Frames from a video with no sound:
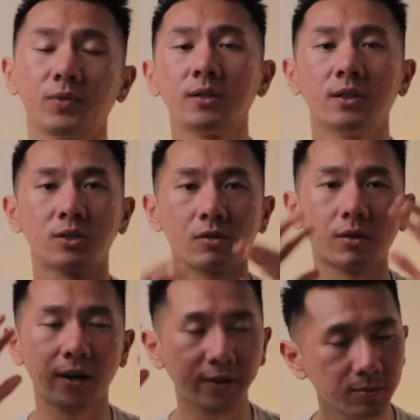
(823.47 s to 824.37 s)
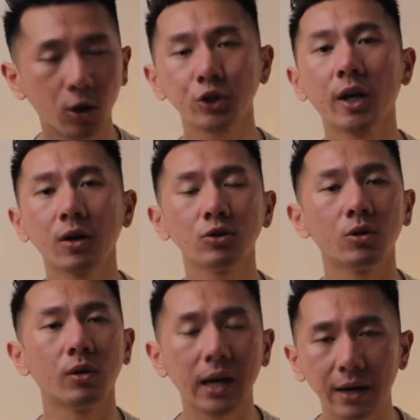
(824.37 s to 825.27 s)
This is still a very small channel,
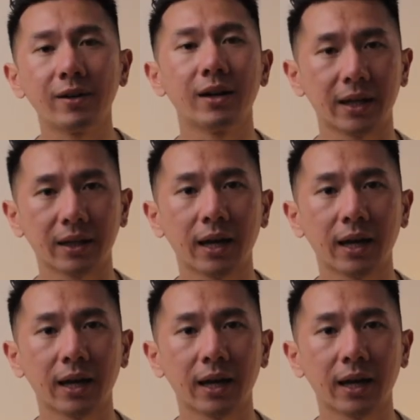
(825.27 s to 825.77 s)
so every like